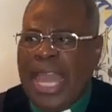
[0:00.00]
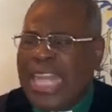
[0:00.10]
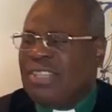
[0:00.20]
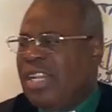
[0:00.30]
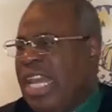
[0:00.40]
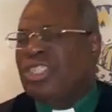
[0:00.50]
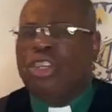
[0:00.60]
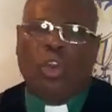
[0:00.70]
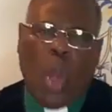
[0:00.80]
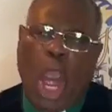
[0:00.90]
as it relates
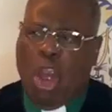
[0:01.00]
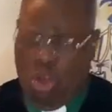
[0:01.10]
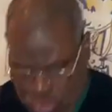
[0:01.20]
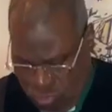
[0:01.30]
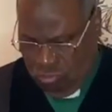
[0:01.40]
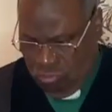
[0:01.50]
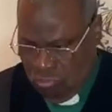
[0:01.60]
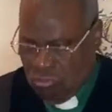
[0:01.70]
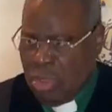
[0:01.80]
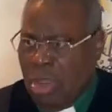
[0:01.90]
to the word.
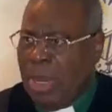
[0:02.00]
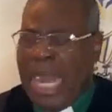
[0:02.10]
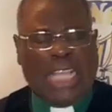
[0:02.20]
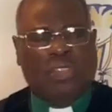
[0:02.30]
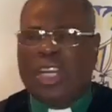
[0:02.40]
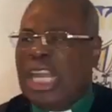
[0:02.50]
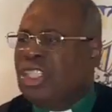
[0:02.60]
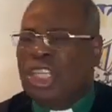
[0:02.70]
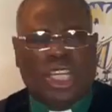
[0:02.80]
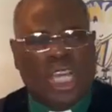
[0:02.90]
But as it
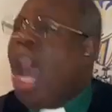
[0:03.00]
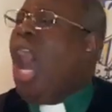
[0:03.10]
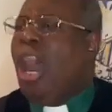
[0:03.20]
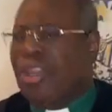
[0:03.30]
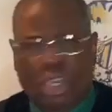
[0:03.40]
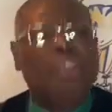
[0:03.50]
relates to God,